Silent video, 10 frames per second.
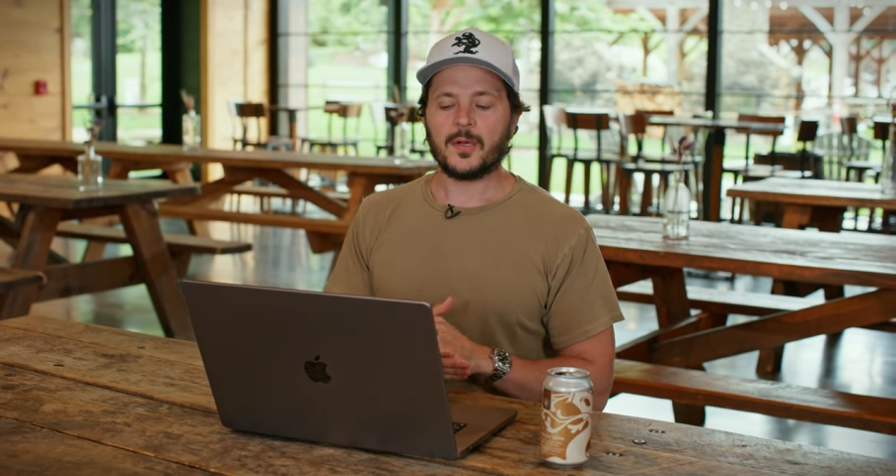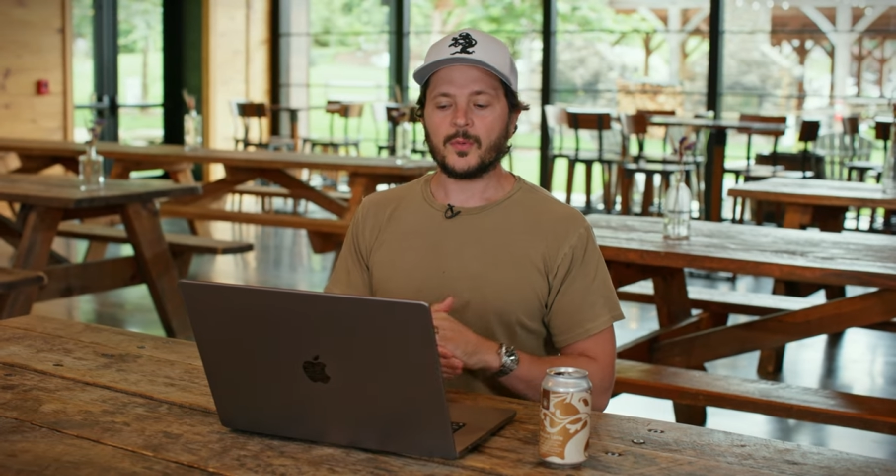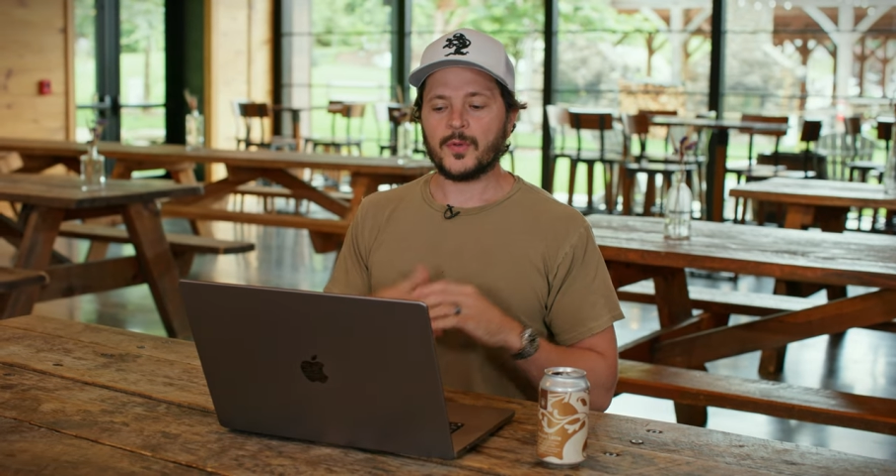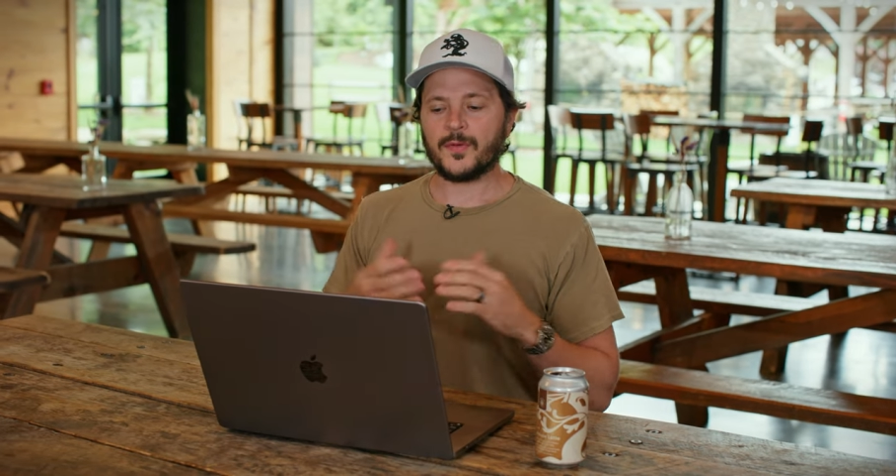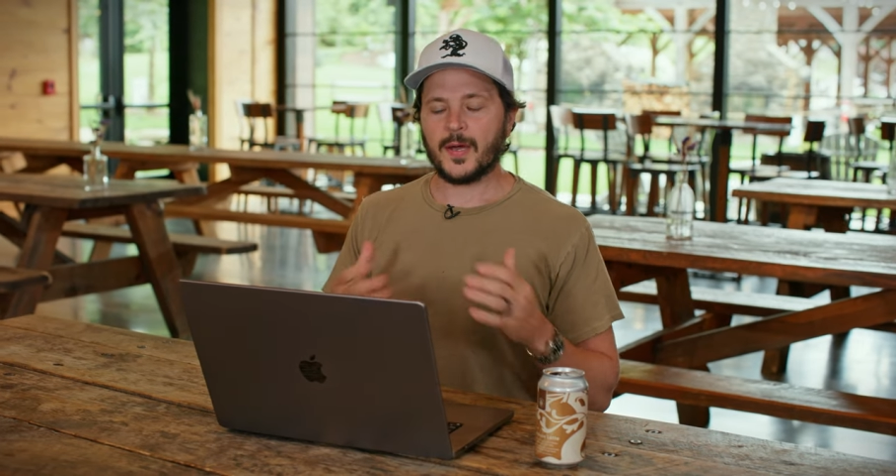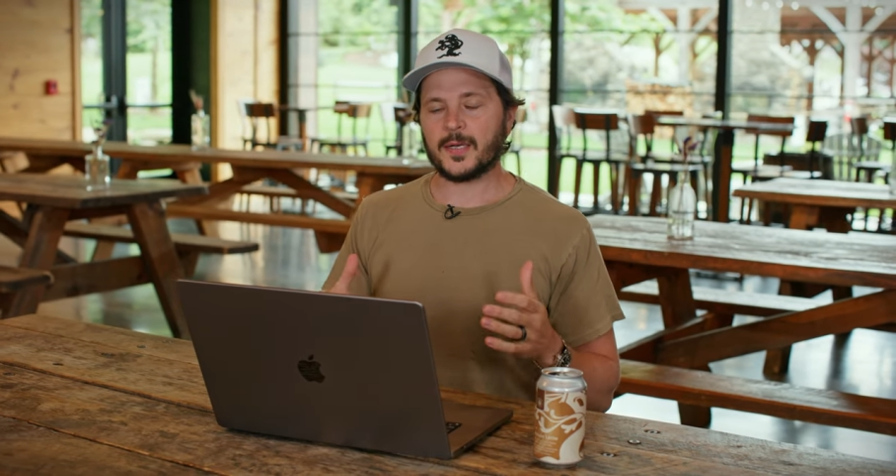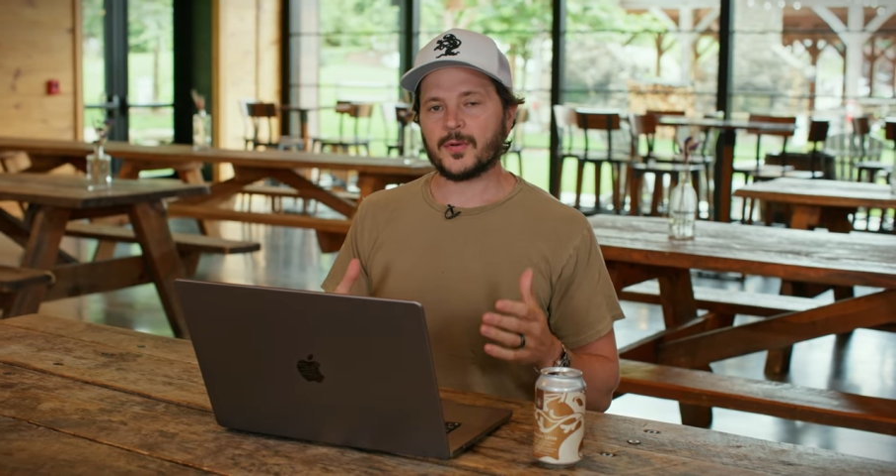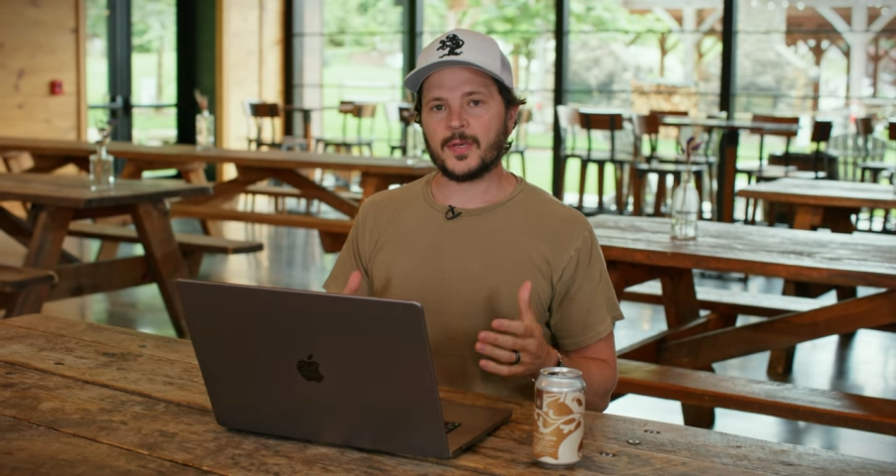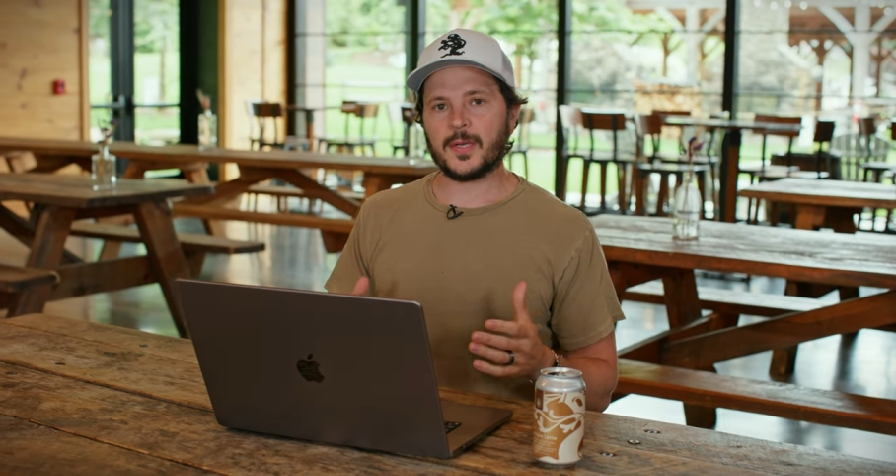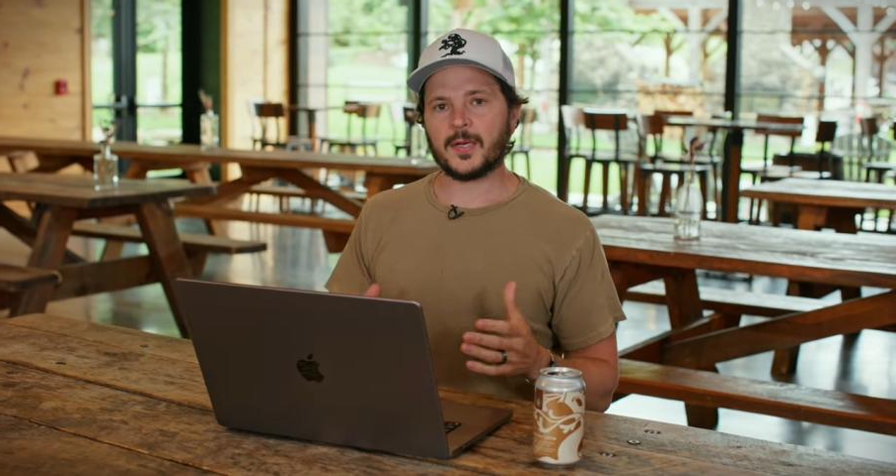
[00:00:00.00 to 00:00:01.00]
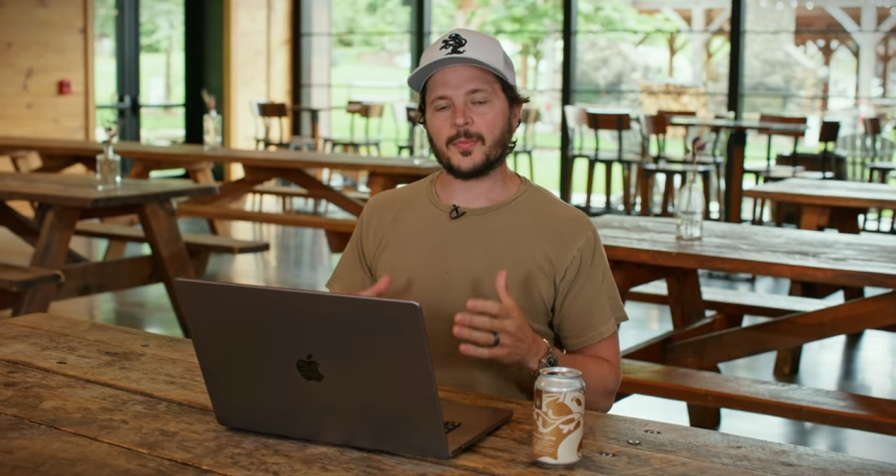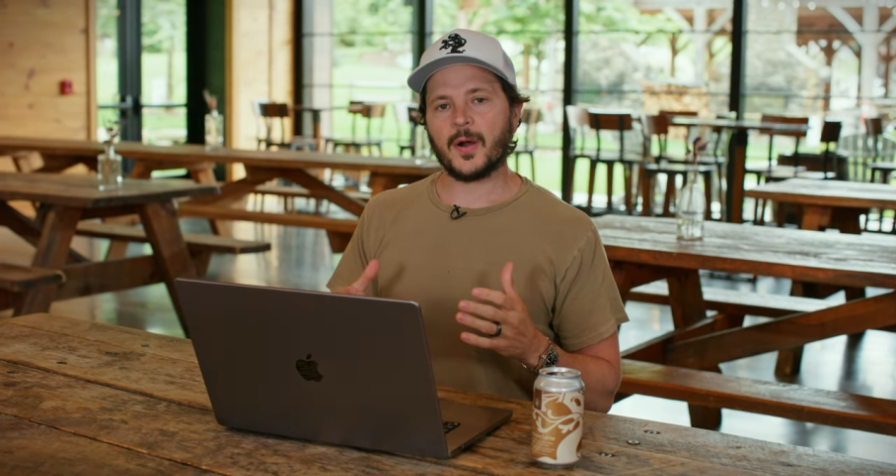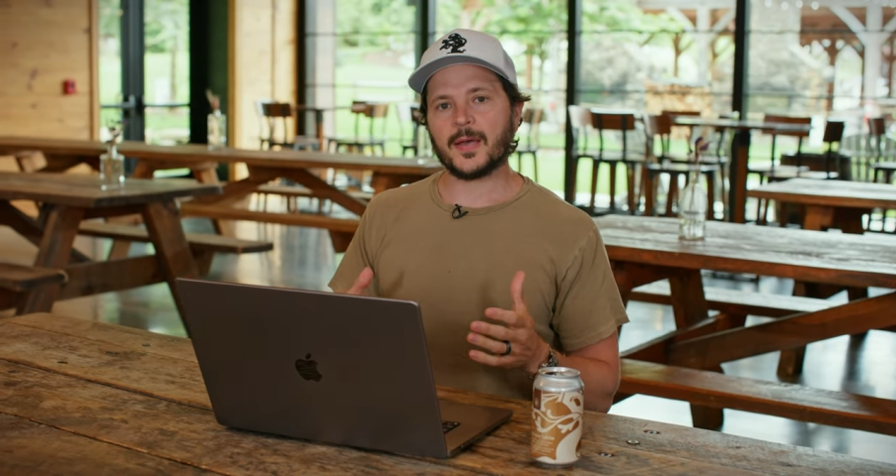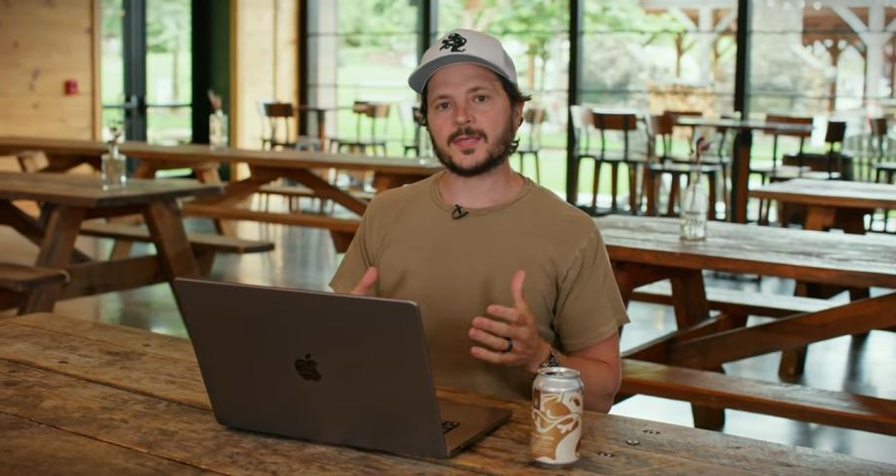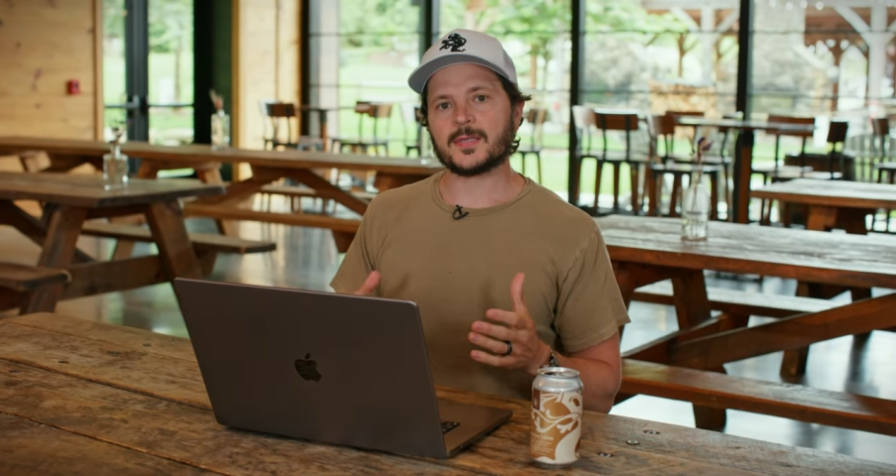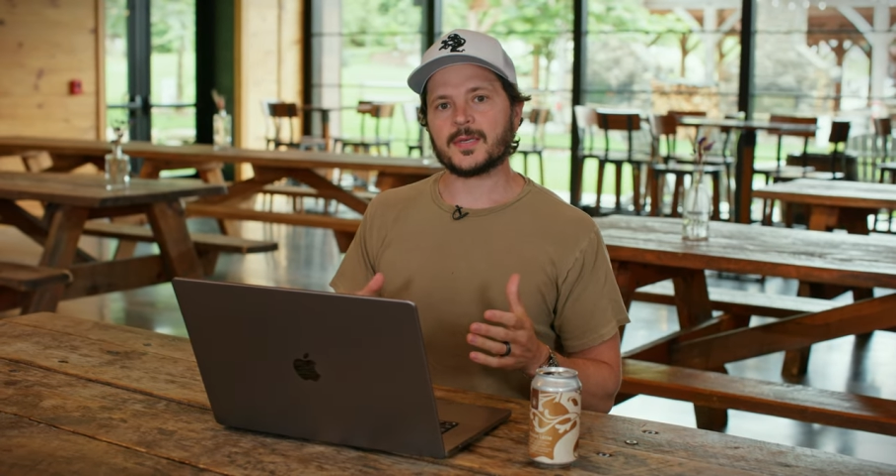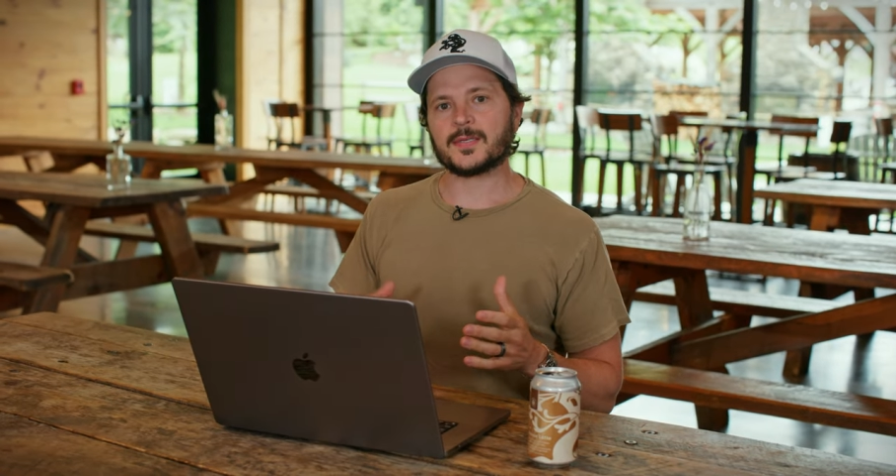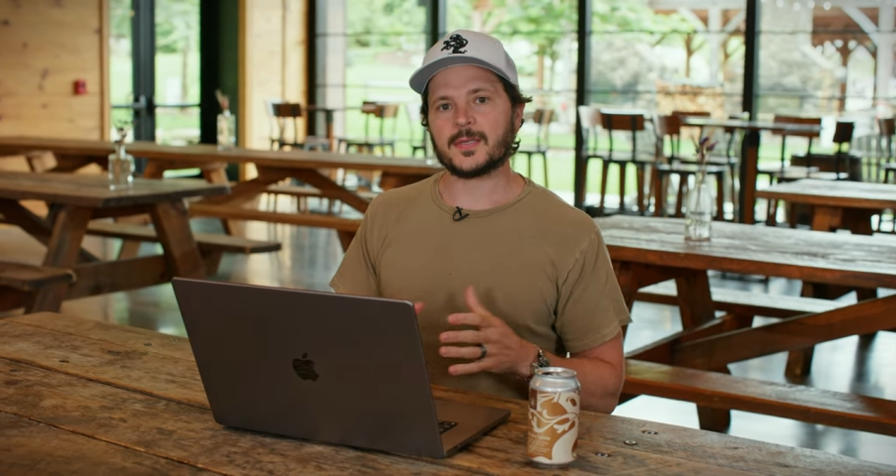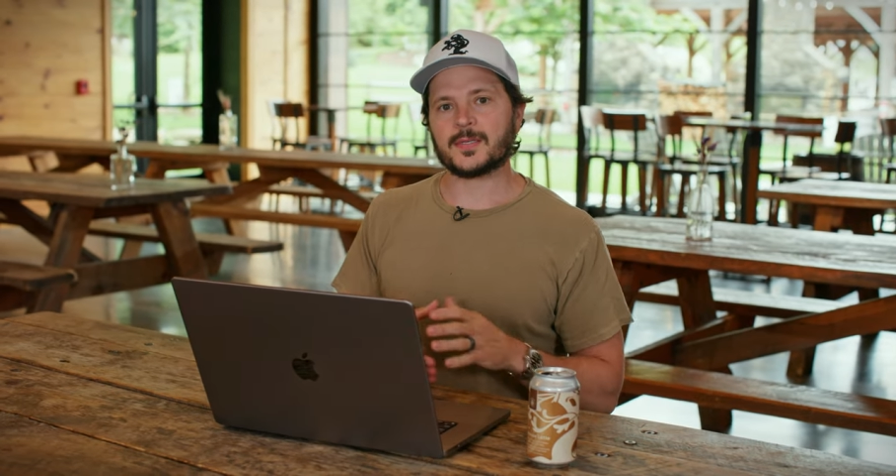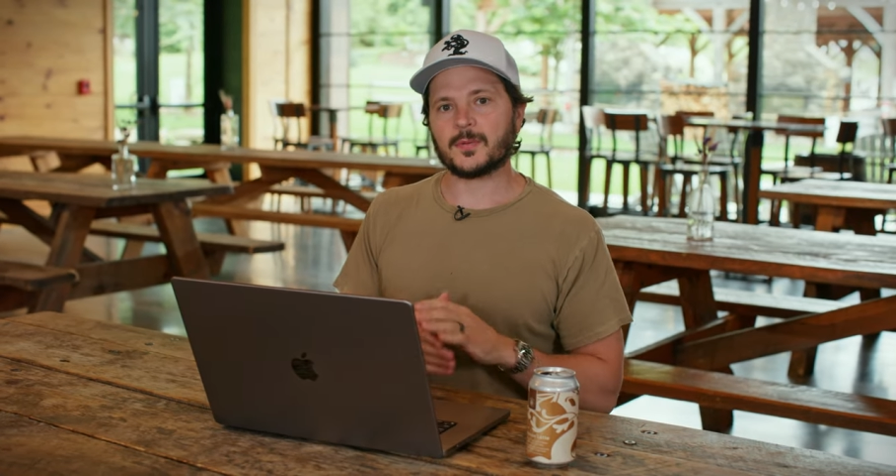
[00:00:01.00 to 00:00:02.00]
we've had to create a
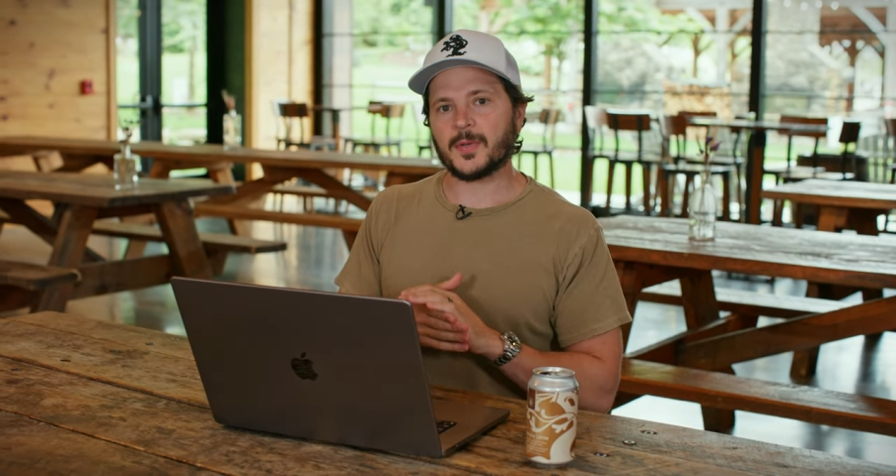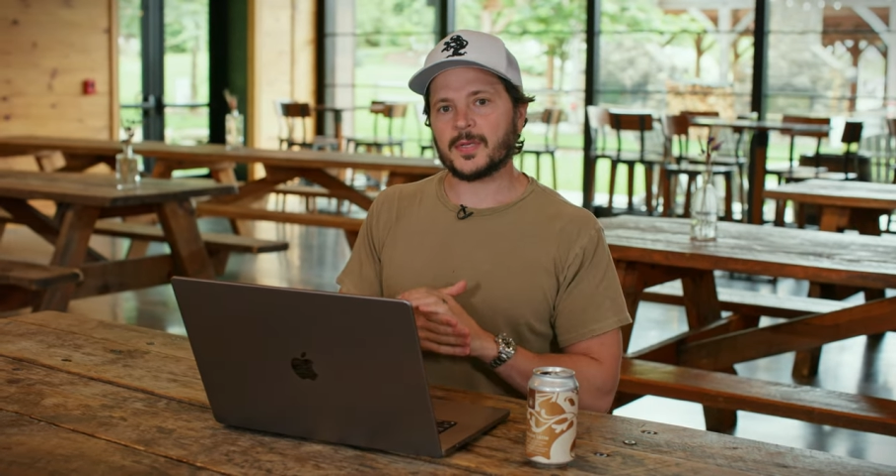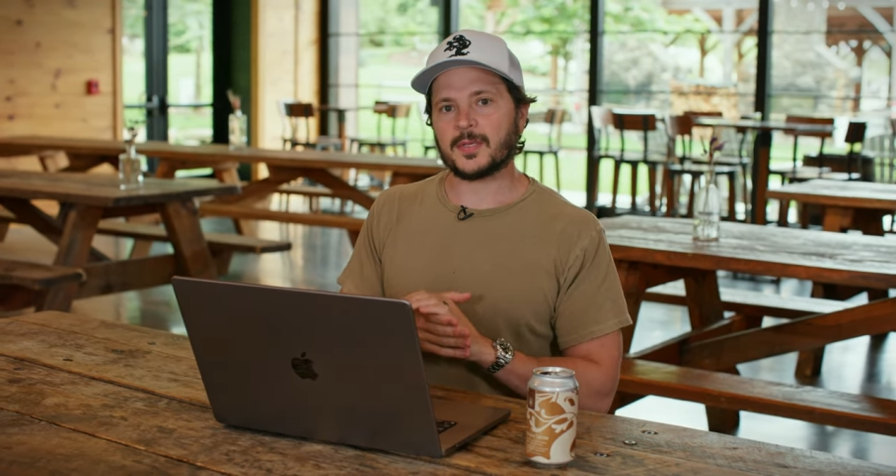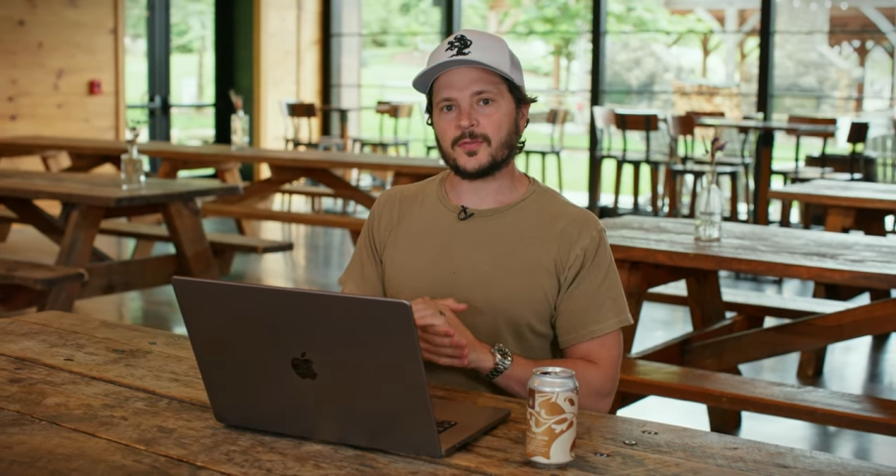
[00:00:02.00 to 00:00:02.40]
process that's a bit